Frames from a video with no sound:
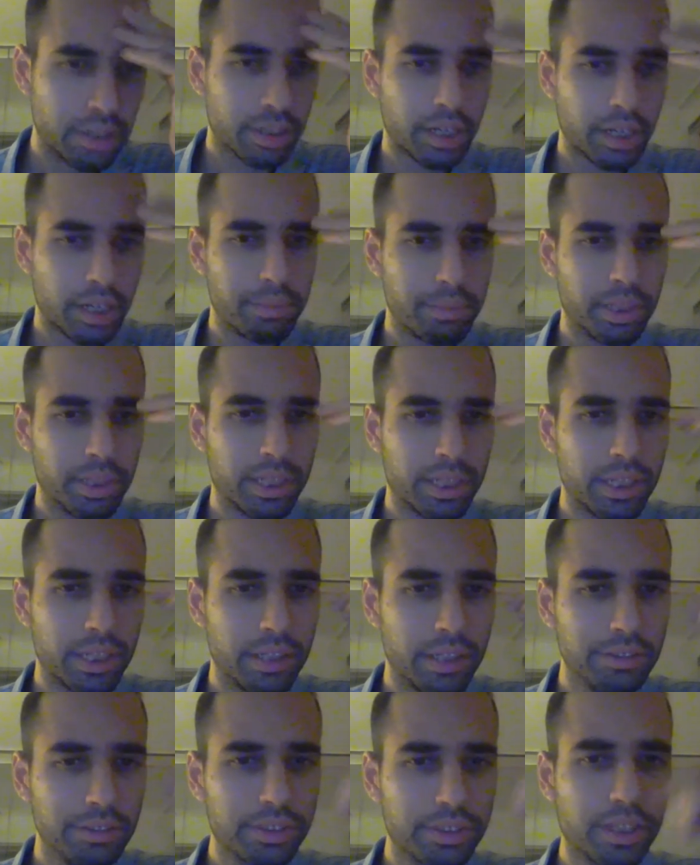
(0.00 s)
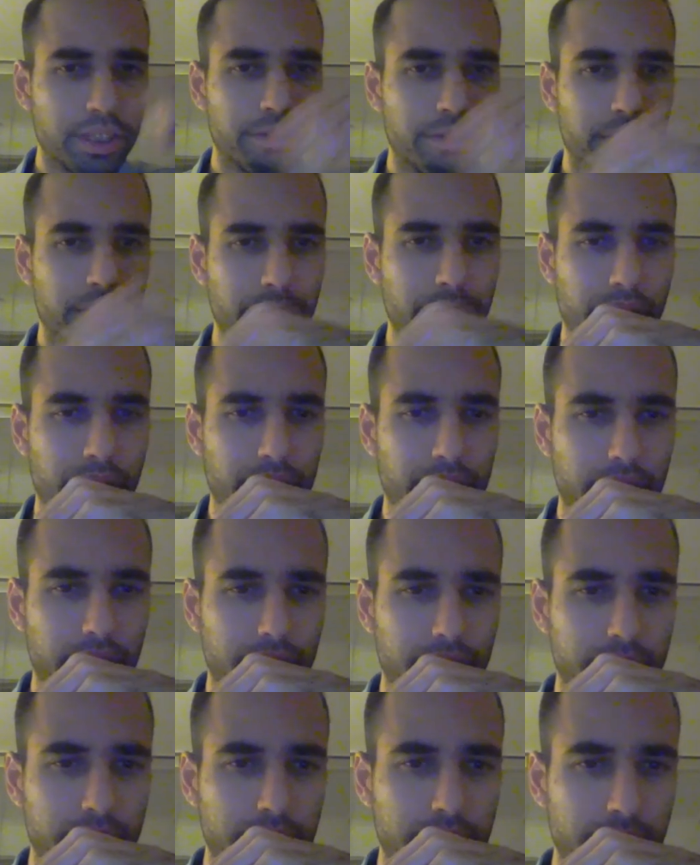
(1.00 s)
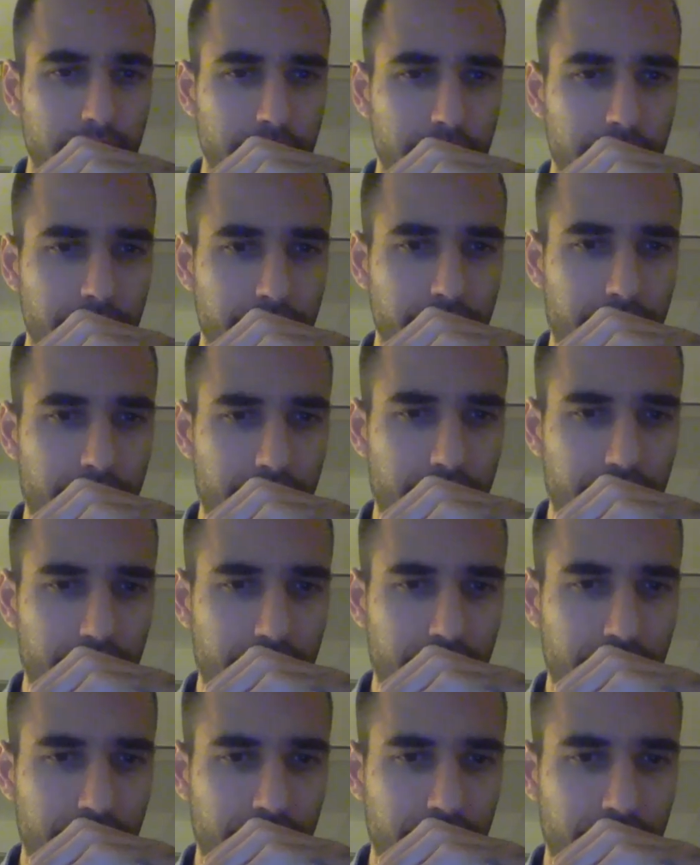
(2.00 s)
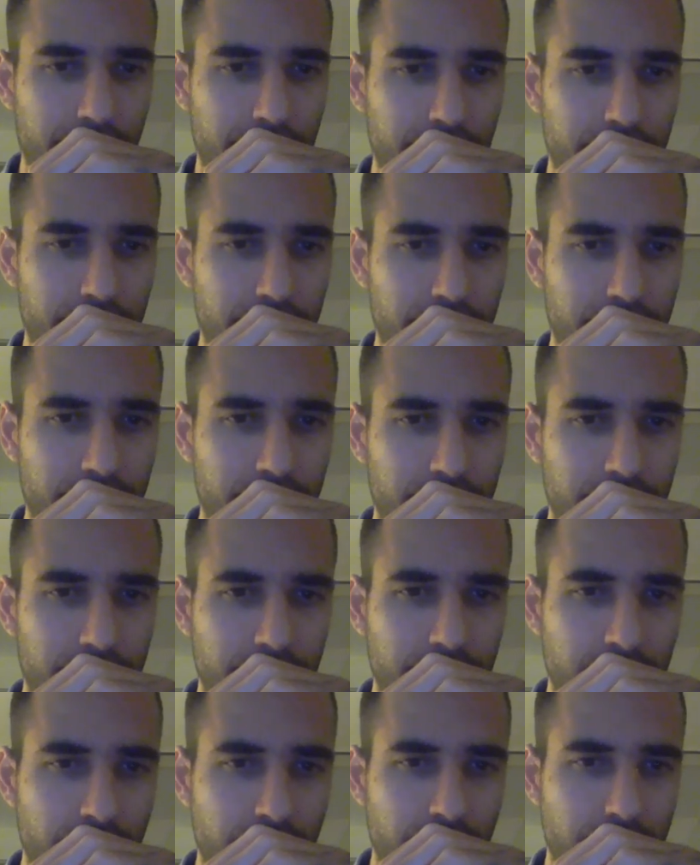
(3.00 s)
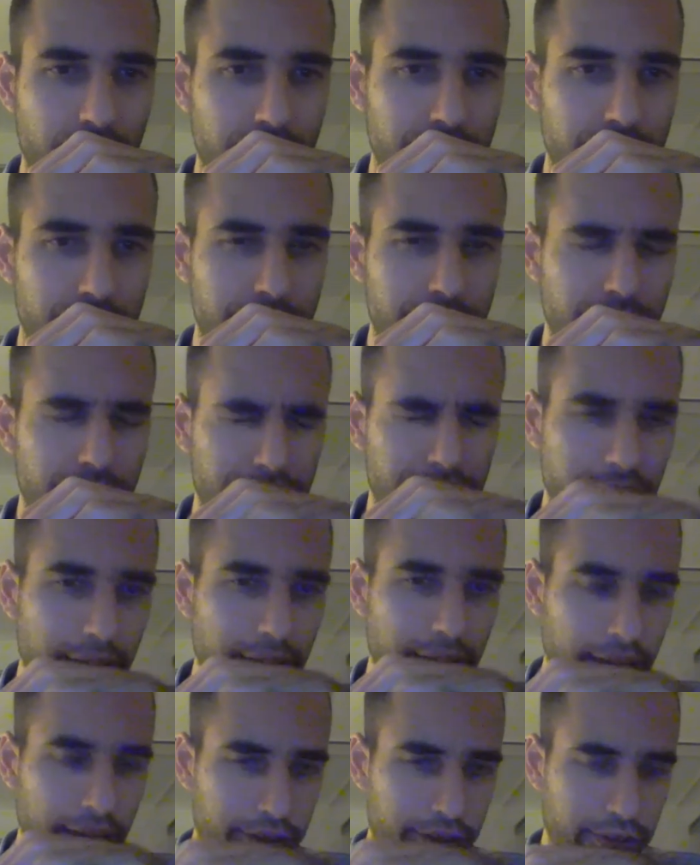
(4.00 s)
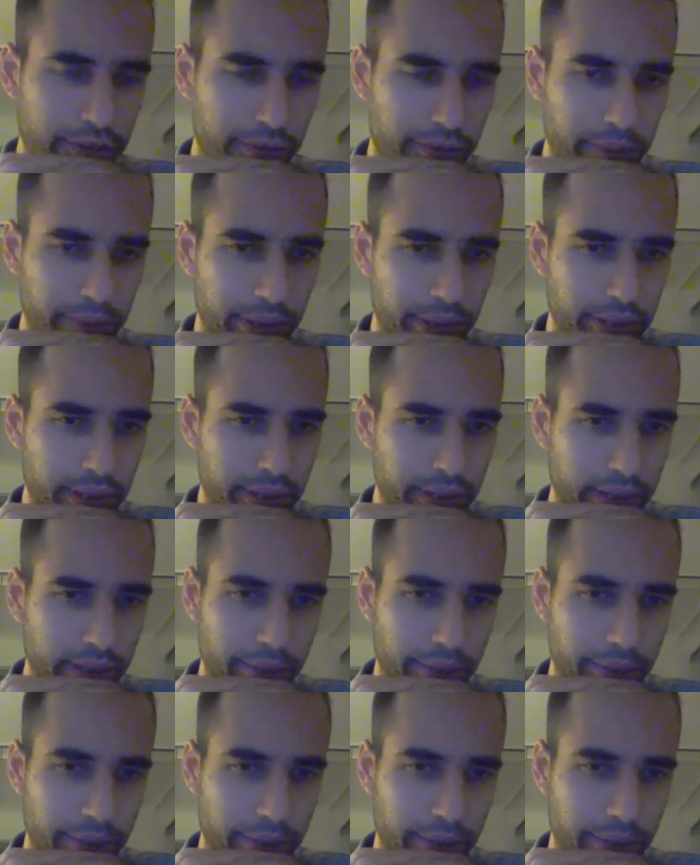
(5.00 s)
Okay, but he is giving my king a little bit of action, although it's risky action for me to take.